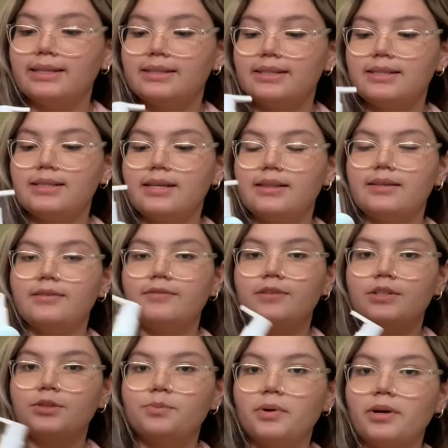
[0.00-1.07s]
is the
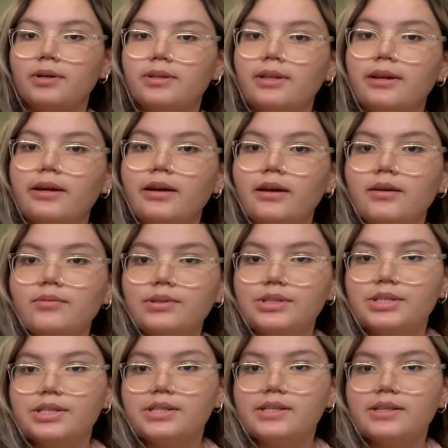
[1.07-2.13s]
first product that I got,
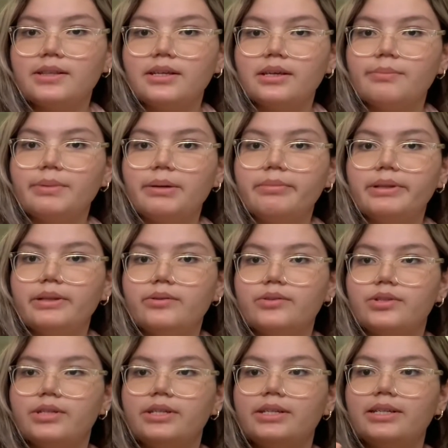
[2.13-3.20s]
which is the baby
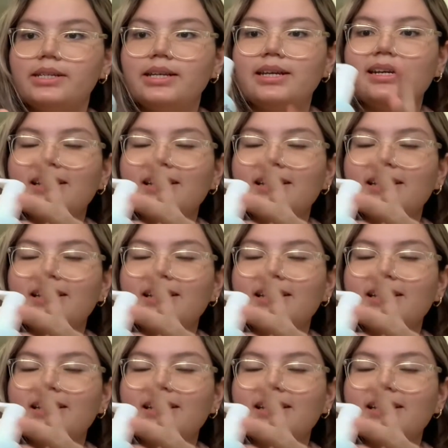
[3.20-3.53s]
lotion.